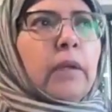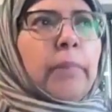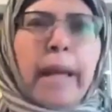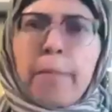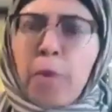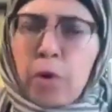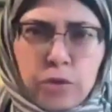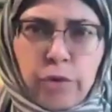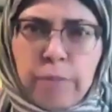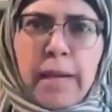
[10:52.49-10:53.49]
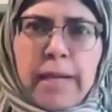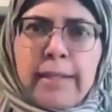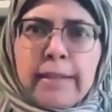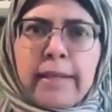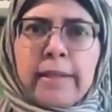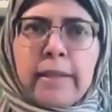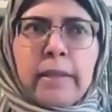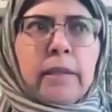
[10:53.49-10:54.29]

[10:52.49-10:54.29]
But I'm also reminded that